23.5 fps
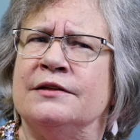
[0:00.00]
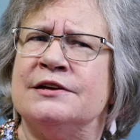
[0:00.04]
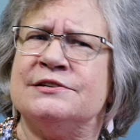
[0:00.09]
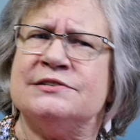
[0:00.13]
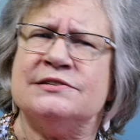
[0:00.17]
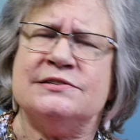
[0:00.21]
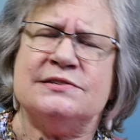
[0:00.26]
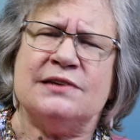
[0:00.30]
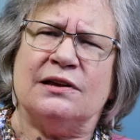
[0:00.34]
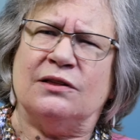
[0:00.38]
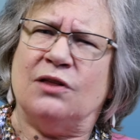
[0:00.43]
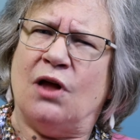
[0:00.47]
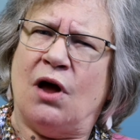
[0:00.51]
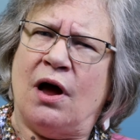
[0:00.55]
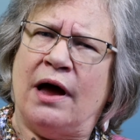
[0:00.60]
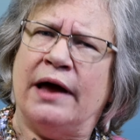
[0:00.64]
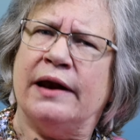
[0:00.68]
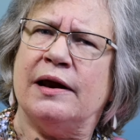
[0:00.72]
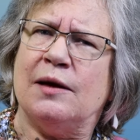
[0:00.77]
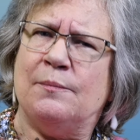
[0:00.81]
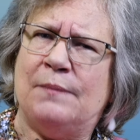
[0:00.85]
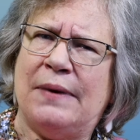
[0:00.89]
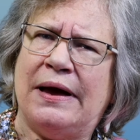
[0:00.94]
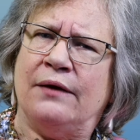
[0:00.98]
This is a
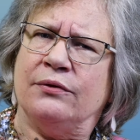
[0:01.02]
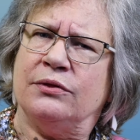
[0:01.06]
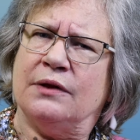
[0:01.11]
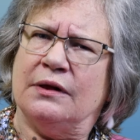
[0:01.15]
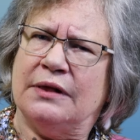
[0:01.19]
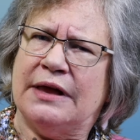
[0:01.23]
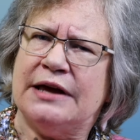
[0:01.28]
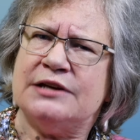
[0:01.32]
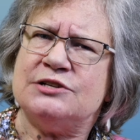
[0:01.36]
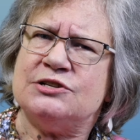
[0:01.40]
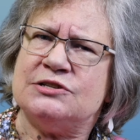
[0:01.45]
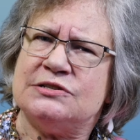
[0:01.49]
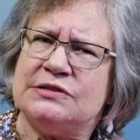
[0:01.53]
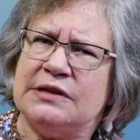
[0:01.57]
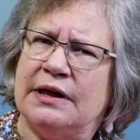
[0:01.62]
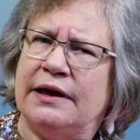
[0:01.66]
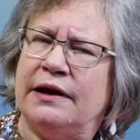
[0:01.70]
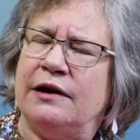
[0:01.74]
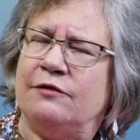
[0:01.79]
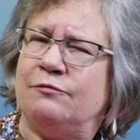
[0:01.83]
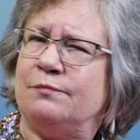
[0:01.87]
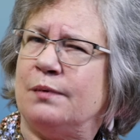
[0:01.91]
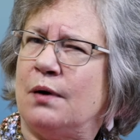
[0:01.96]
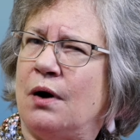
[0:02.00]
lot about the
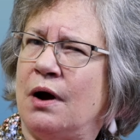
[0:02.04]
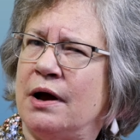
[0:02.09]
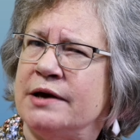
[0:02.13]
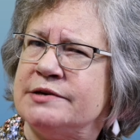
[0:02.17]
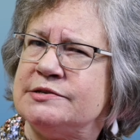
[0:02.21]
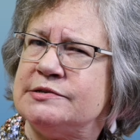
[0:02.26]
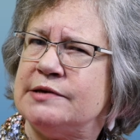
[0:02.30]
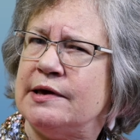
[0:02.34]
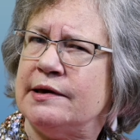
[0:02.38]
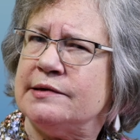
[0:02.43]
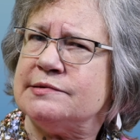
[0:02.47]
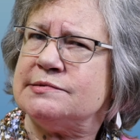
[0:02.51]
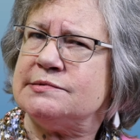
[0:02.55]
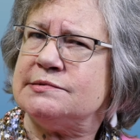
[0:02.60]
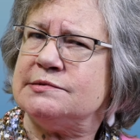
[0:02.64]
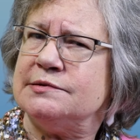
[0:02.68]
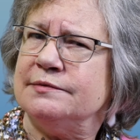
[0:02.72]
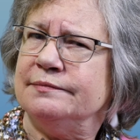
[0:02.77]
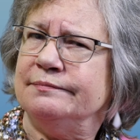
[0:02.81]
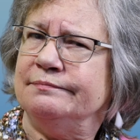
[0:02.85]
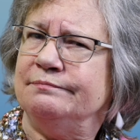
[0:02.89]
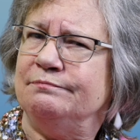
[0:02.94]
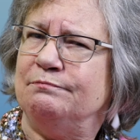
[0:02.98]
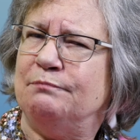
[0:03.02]
legislative
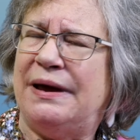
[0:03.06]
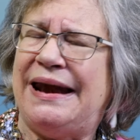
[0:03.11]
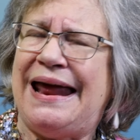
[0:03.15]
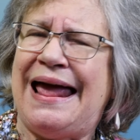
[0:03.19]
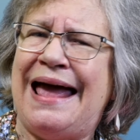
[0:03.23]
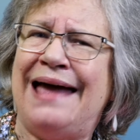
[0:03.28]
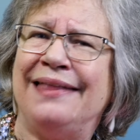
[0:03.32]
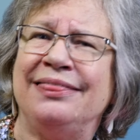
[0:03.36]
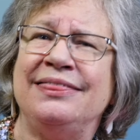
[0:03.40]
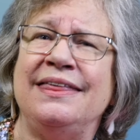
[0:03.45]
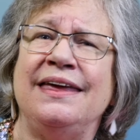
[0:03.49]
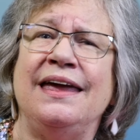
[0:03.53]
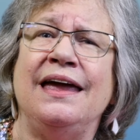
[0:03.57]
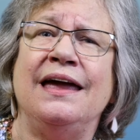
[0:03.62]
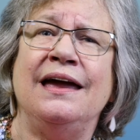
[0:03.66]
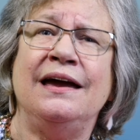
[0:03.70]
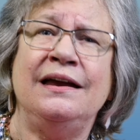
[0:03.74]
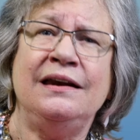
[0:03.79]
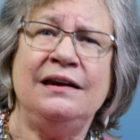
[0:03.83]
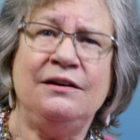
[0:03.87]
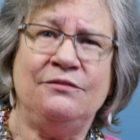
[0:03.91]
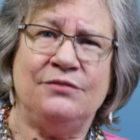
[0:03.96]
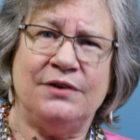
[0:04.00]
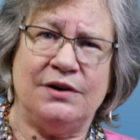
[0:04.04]
process, but at the
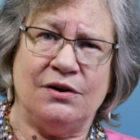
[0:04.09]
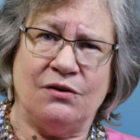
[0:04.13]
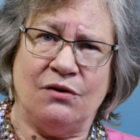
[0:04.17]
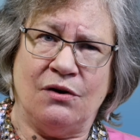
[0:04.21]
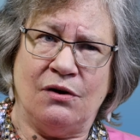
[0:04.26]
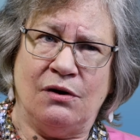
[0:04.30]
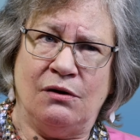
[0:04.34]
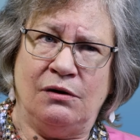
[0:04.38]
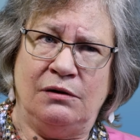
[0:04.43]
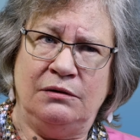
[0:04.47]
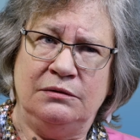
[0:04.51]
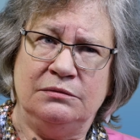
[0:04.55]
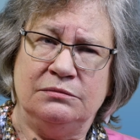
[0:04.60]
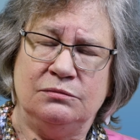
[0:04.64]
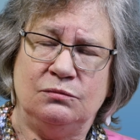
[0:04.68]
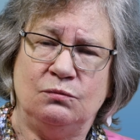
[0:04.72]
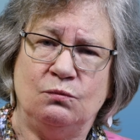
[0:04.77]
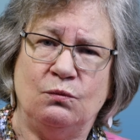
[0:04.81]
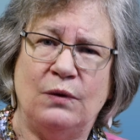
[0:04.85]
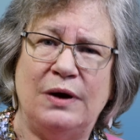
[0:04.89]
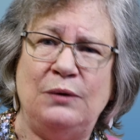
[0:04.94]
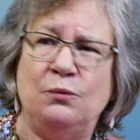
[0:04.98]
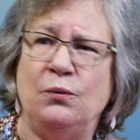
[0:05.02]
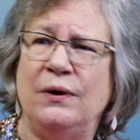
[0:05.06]
end of it all,
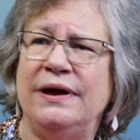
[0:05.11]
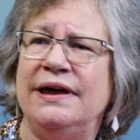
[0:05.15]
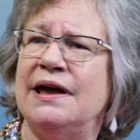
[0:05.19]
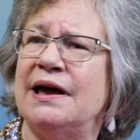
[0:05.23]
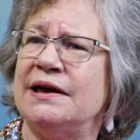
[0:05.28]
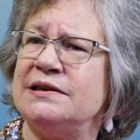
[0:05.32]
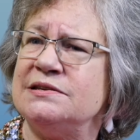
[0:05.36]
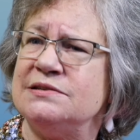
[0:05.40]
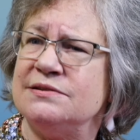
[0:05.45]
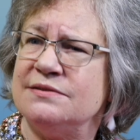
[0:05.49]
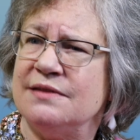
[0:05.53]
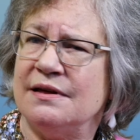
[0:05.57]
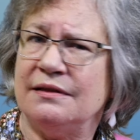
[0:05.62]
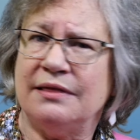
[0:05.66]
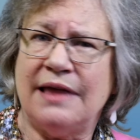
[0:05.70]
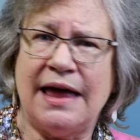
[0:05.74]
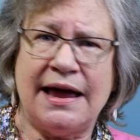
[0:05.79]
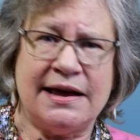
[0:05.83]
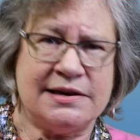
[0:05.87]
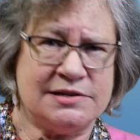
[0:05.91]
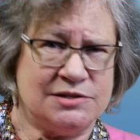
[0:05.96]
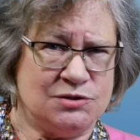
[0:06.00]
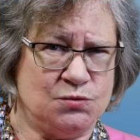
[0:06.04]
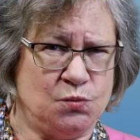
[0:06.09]
when we get to the
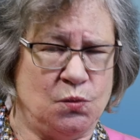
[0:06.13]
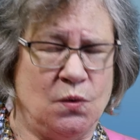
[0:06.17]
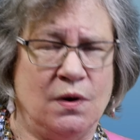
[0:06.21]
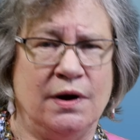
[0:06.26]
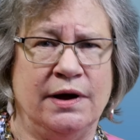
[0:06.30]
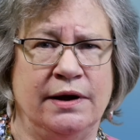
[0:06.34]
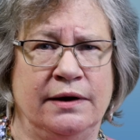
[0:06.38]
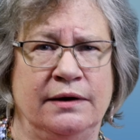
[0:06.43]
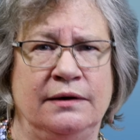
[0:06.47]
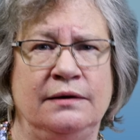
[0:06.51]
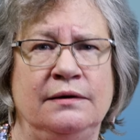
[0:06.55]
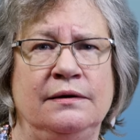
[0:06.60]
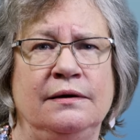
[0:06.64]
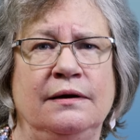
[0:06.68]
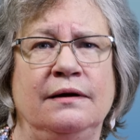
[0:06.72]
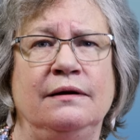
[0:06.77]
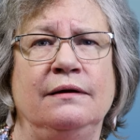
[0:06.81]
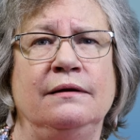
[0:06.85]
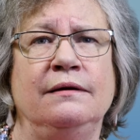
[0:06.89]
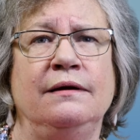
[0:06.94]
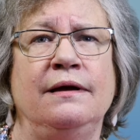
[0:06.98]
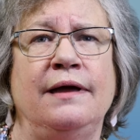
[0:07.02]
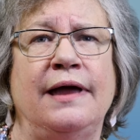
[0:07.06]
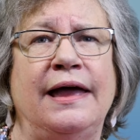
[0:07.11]
last one,
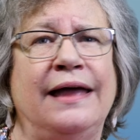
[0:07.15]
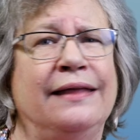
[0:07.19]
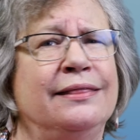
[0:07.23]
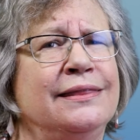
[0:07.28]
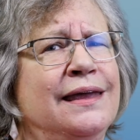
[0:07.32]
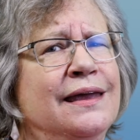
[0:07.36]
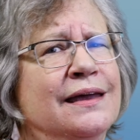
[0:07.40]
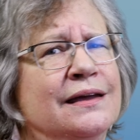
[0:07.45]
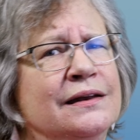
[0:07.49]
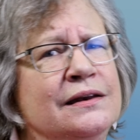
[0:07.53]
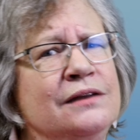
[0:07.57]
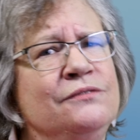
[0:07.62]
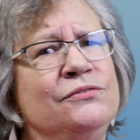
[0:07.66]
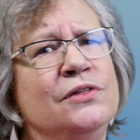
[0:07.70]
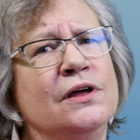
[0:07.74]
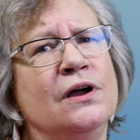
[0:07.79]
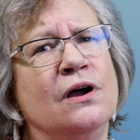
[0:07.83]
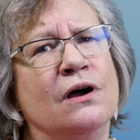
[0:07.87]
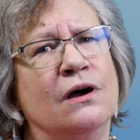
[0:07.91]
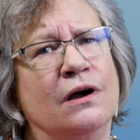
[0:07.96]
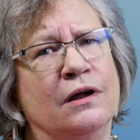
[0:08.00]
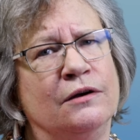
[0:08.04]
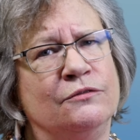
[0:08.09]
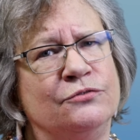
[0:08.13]
at the end of the
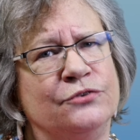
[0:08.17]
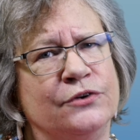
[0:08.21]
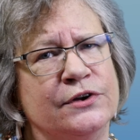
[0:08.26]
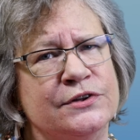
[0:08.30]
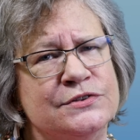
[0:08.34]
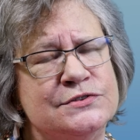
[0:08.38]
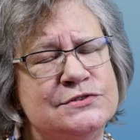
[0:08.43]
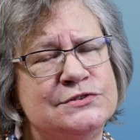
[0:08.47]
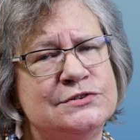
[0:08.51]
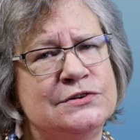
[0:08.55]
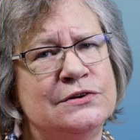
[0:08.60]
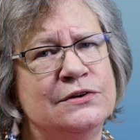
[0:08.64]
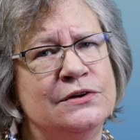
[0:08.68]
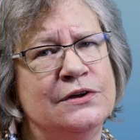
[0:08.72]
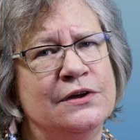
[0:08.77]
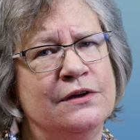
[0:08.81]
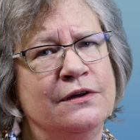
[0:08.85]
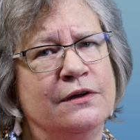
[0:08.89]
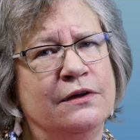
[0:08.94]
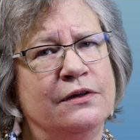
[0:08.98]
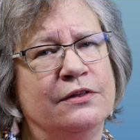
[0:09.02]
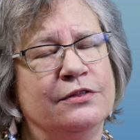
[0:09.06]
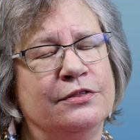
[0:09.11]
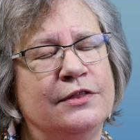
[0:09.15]
conference,
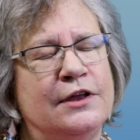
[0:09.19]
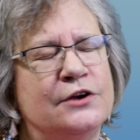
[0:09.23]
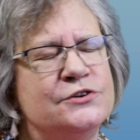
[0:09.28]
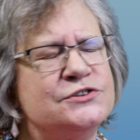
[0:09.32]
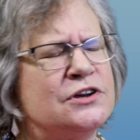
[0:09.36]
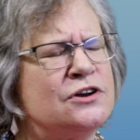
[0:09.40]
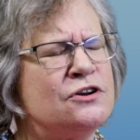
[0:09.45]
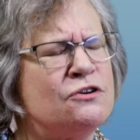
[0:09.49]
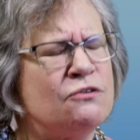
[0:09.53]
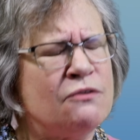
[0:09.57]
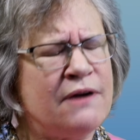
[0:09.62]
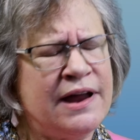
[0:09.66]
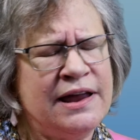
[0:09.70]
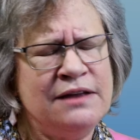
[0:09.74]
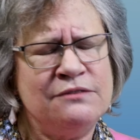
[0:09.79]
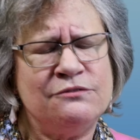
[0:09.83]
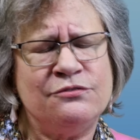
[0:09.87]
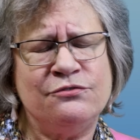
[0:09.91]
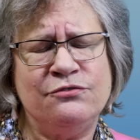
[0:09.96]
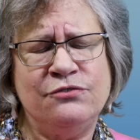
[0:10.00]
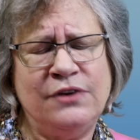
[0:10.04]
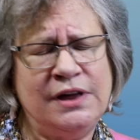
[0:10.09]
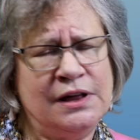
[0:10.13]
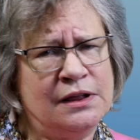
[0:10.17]
there's a
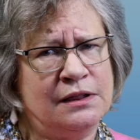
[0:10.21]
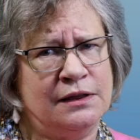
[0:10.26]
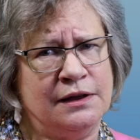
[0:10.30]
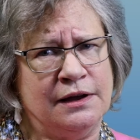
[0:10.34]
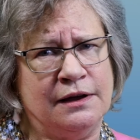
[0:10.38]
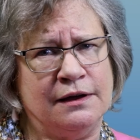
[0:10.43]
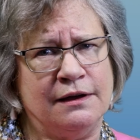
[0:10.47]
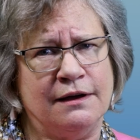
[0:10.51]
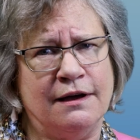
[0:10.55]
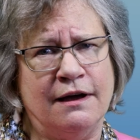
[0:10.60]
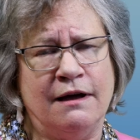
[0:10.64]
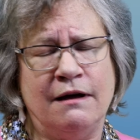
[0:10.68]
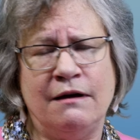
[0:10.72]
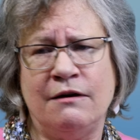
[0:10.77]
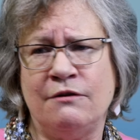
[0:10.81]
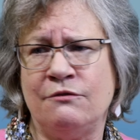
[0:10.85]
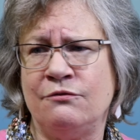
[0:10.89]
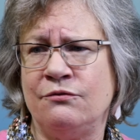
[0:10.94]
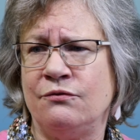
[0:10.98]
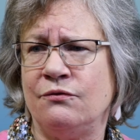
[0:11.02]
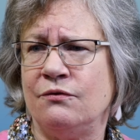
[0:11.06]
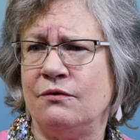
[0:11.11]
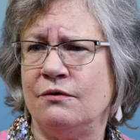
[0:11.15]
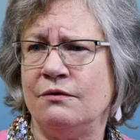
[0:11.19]
great feeling
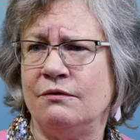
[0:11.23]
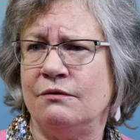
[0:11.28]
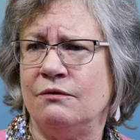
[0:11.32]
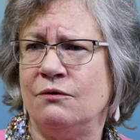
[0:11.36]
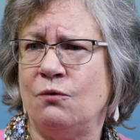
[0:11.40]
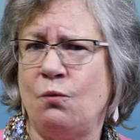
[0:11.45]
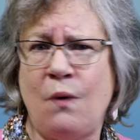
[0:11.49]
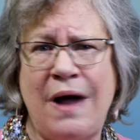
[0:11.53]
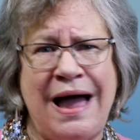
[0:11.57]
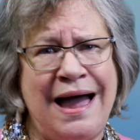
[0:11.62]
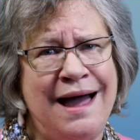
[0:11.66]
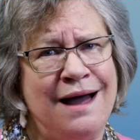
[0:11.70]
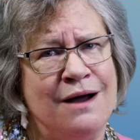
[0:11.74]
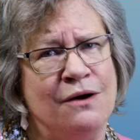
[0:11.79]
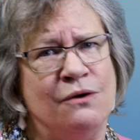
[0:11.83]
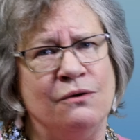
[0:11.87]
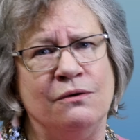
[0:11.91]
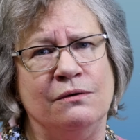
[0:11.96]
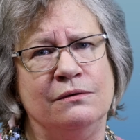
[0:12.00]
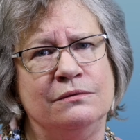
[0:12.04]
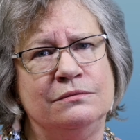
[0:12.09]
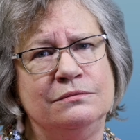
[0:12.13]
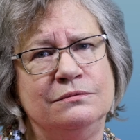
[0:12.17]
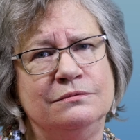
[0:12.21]
of,
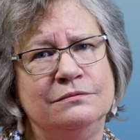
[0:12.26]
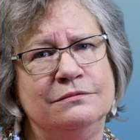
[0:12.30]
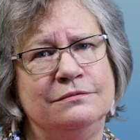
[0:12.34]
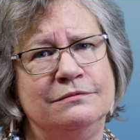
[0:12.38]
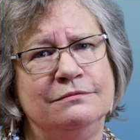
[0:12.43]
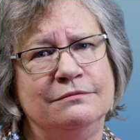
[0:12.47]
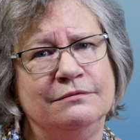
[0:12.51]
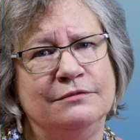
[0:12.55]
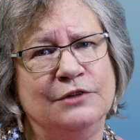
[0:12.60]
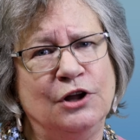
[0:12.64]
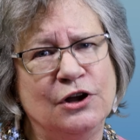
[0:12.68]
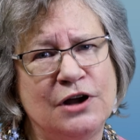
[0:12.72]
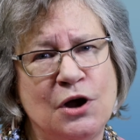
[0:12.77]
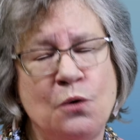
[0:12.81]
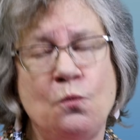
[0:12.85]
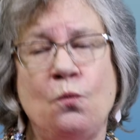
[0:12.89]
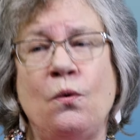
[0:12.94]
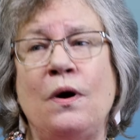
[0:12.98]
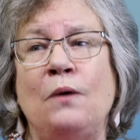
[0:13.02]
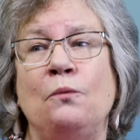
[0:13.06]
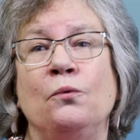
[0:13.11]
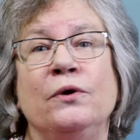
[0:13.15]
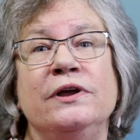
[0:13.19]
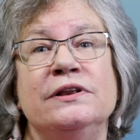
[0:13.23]
wow, look at
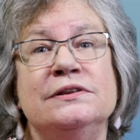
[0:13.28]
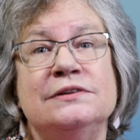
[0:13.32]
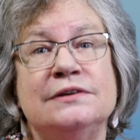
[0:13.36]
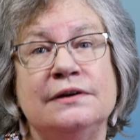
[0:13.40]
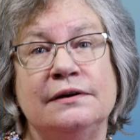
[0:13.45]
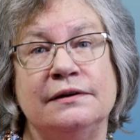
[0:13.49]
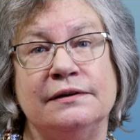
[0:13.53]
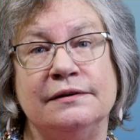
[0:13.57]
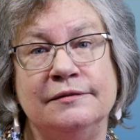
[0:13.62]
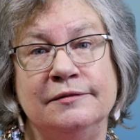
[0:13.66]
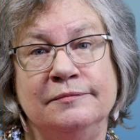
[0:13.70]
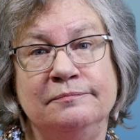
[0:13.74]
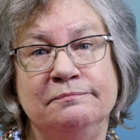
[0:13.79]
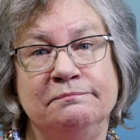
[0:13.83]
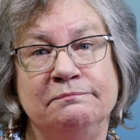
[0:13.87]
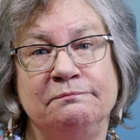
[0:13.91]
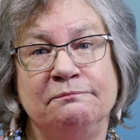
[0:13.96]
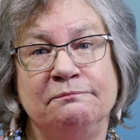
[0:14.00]
what we did.